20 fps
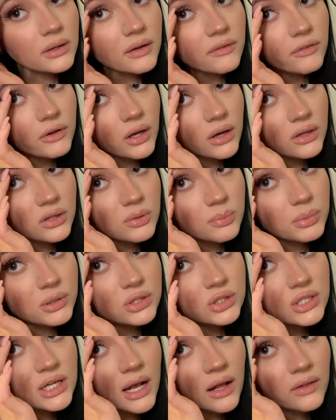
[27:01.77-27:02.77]
I forgot to
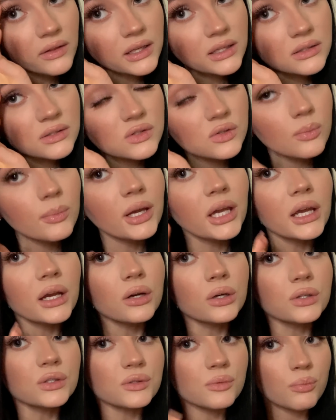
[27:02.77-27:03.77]
put gel in, so my
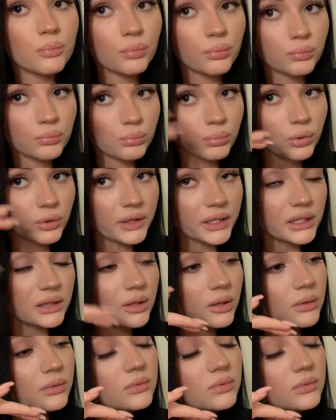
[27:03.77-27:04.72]
hair's pulling the